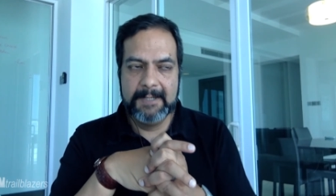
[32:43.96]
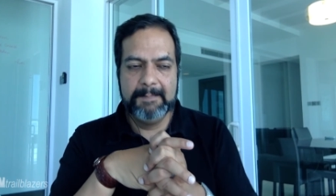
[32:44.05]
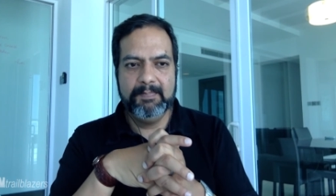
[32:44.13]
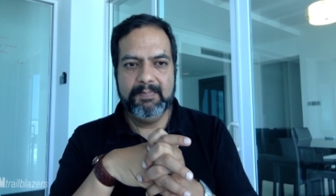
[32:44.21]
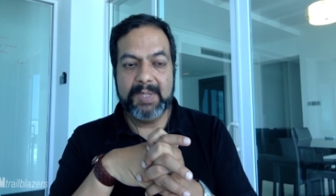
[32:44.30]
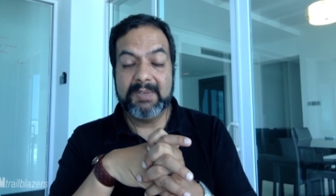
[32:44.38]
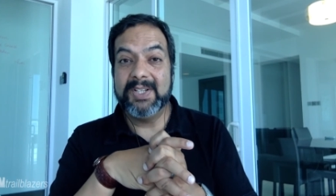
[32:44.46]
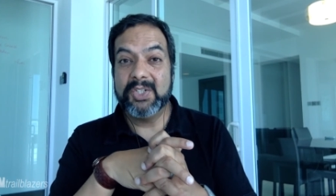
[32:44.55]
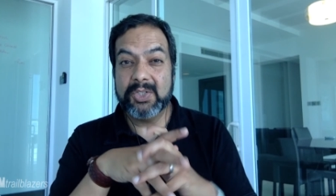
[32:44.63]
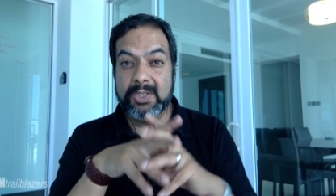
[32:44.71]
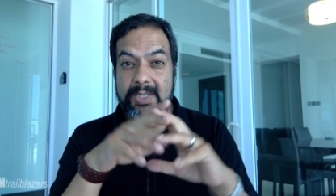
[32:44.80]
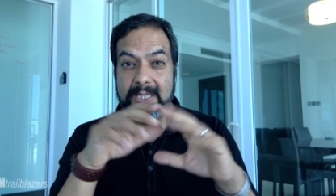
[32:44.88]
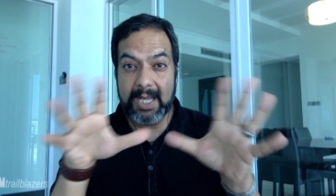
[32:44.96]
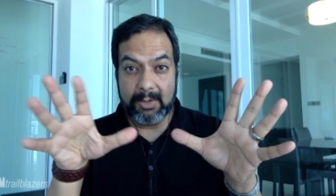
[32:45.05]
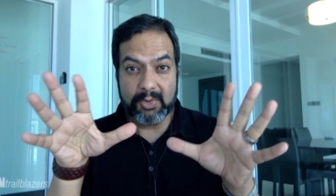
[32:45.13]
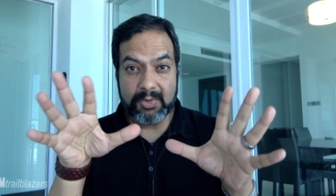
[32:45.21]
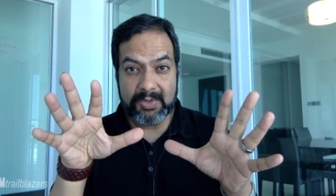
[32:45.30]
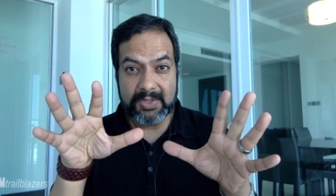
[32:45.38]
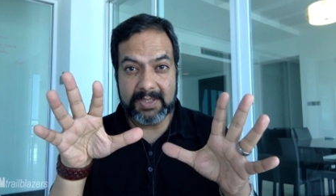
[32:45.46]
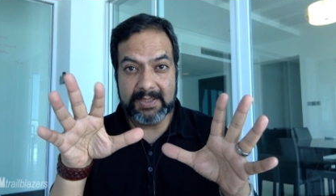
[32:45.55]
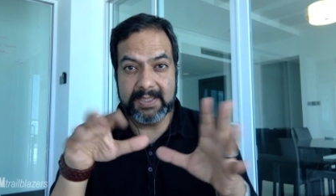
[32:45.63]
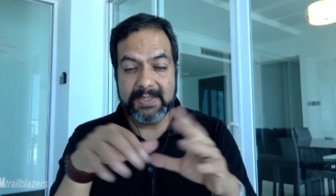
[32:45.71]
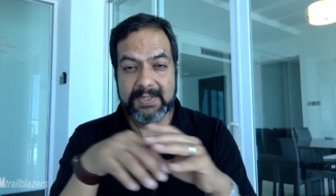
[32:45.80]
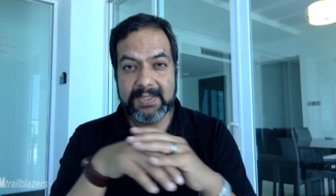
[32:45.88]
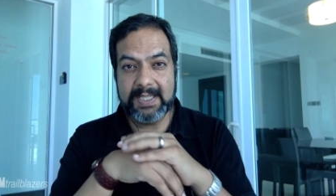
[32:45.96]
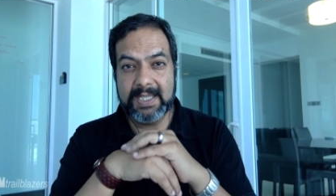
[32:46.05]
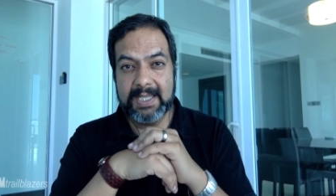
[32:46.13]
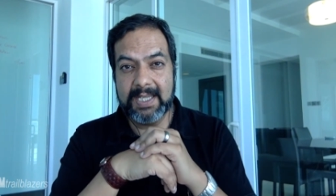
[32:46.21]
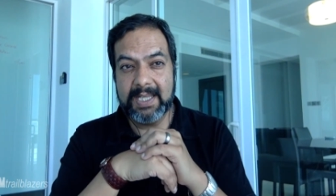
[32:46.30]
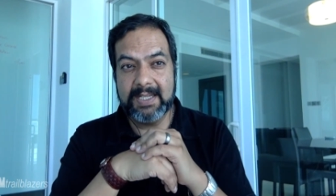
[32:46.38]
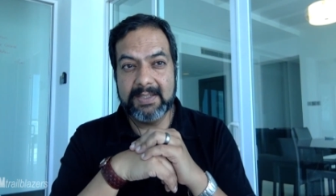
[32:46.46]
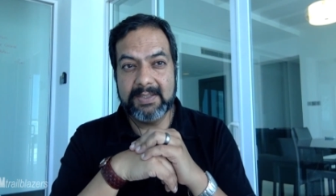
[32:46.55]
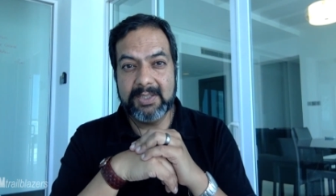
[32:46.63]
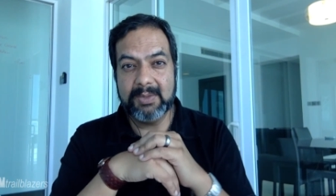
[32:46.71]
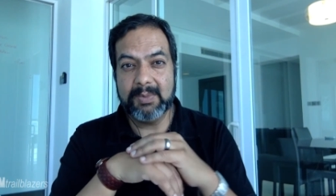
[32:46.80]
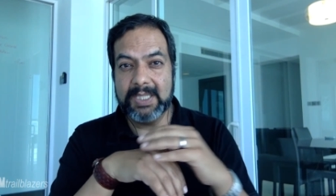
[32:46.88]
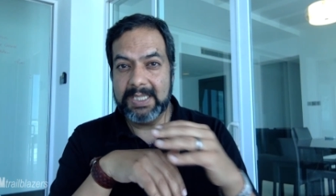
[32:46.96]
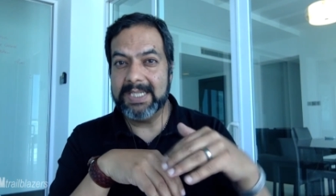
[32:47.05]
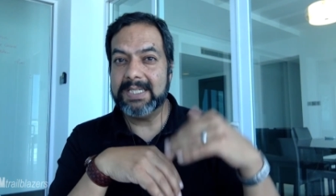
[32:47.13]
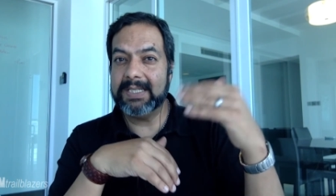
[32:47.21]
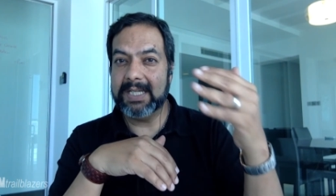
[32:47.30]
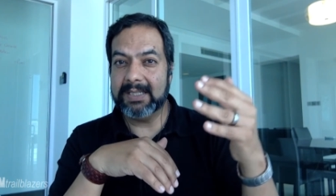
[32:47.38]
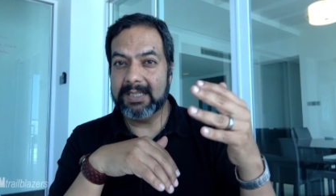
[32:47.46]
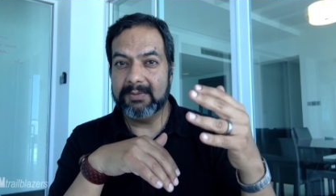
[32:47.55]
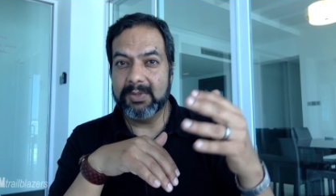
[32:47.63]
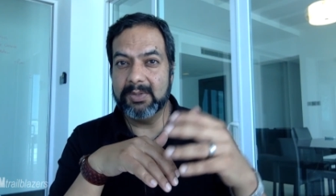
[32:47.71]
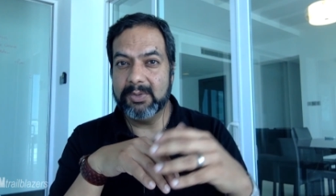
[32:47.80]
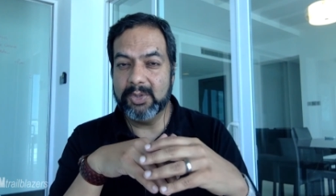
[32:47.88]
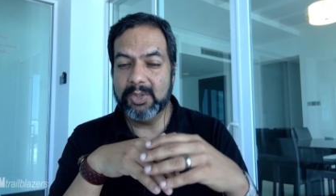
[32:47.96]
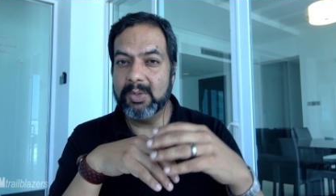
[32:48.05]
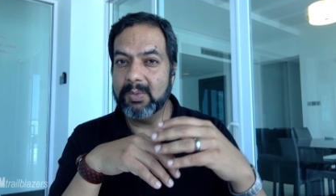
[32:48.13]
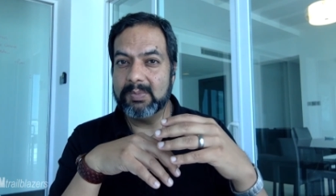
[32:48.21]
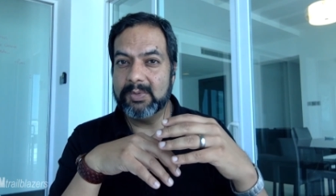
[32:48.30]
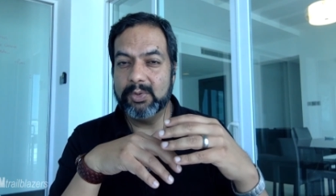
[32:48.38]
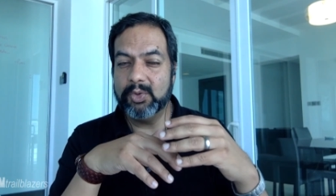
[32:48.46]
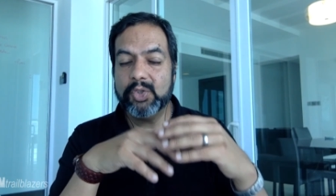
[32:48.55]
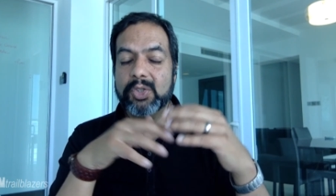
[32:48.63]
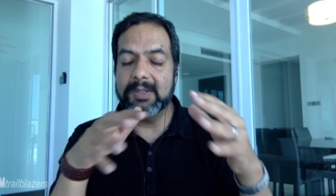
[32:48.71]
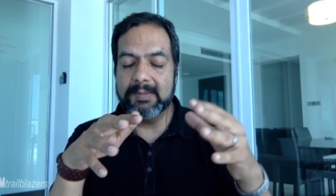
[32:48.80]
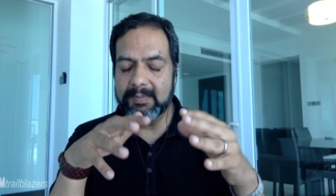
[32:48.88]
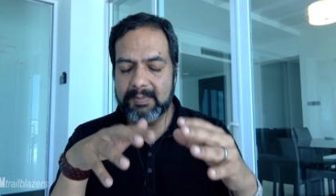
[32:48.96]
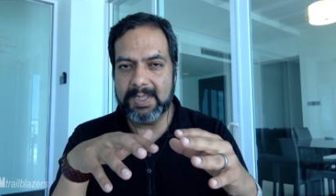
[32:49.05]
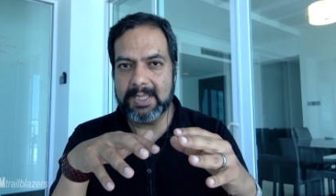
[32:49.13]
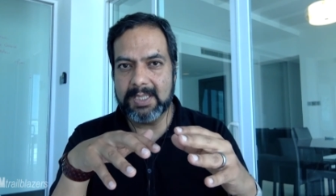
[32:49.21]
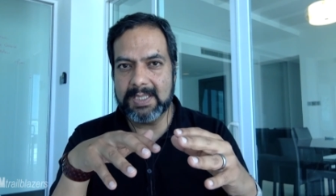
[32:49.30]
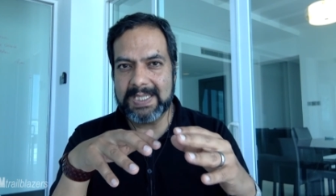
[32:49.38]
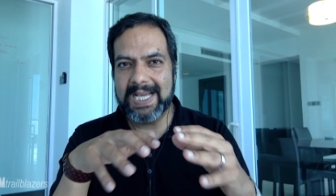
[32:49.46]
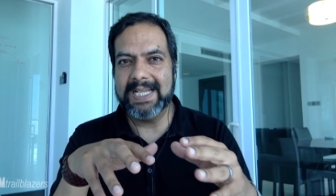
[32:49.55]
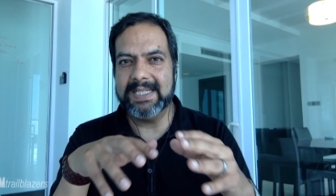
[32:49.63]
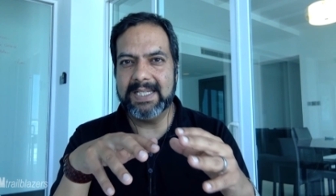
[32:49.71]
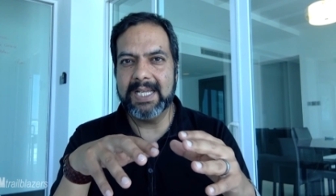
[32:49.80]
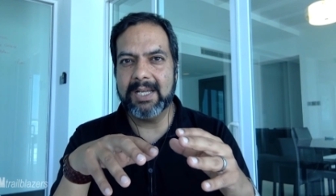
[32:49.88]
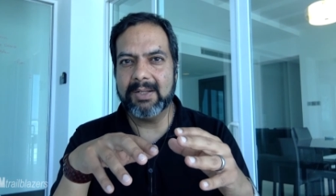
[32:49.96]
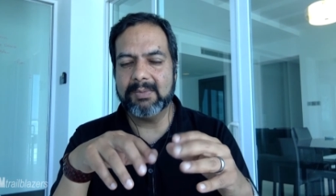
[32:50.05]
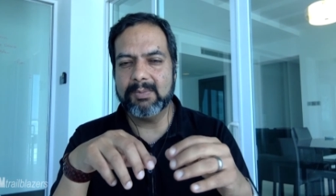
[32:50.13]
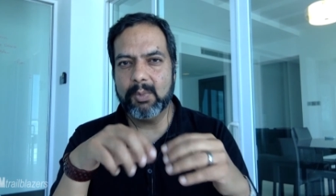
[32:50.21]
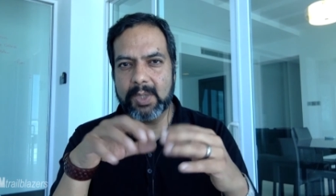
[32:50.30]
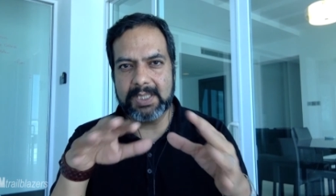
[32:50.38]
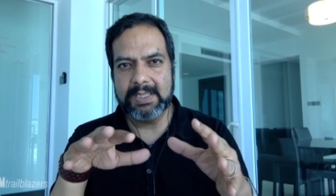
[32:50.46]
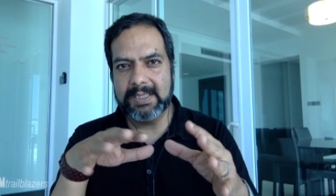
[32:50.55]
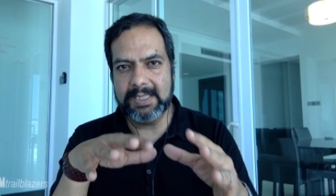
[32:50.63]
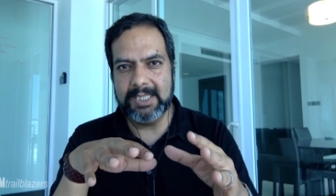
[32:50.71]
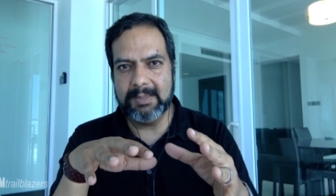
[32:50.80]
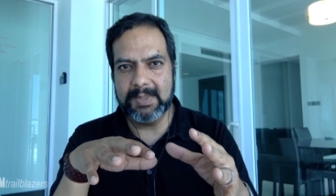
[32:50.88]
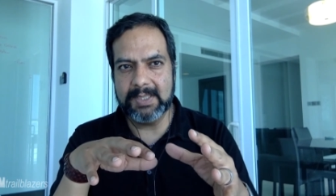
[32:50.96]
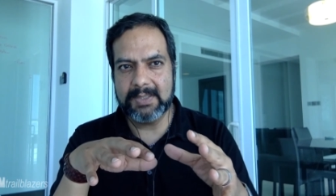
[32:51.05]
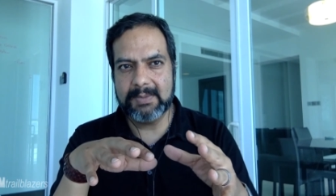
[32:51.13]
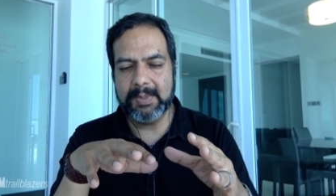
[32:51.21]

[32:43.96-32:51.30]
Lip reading: but eventually you can outsource all this. And when you get to that level, you shouldn't be tied down working on emails.